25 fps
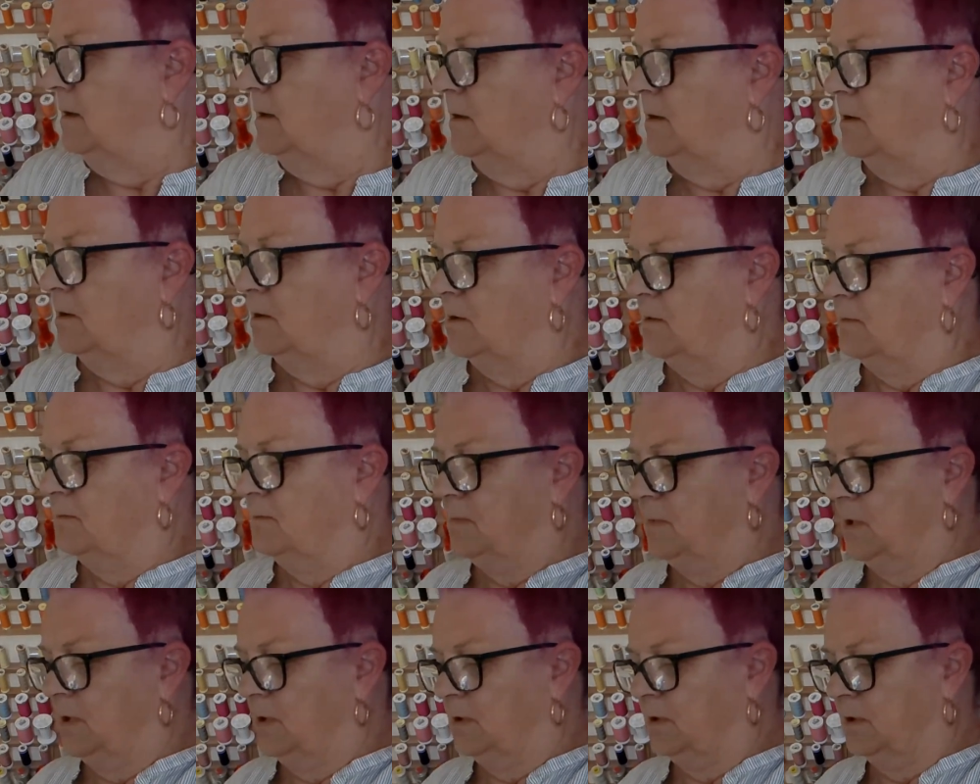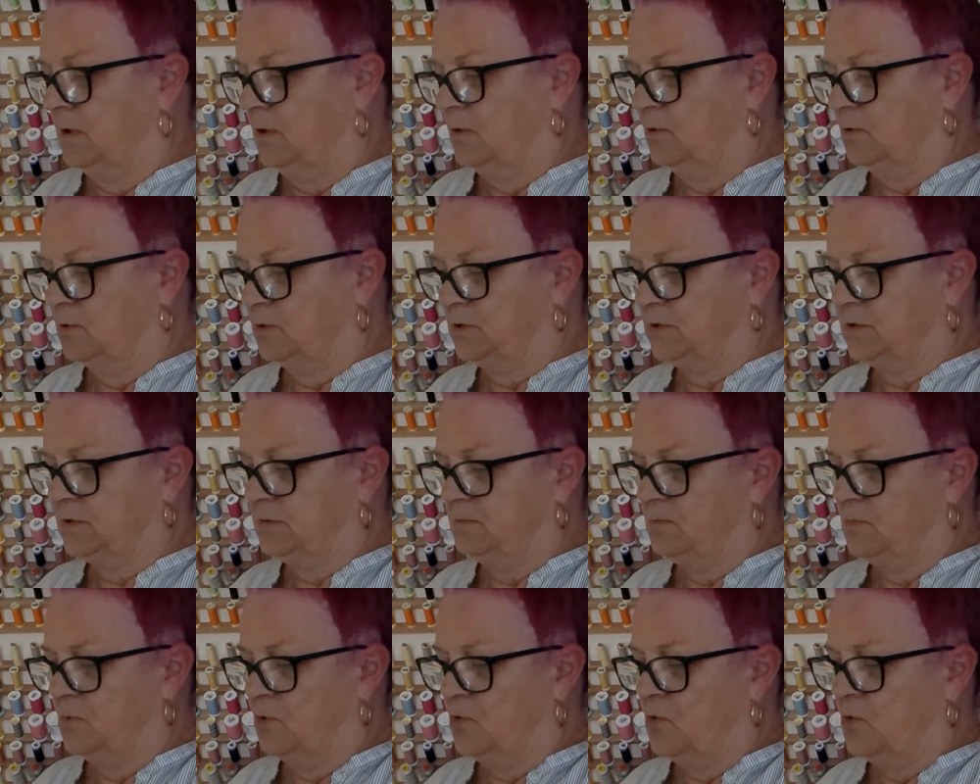And I've got
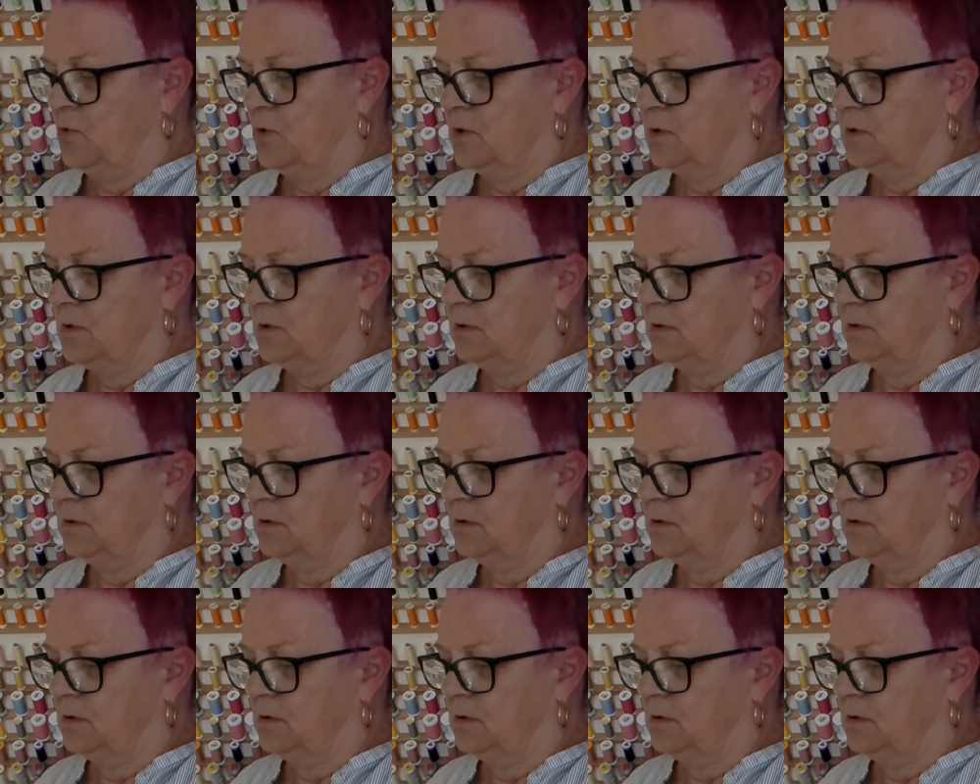some more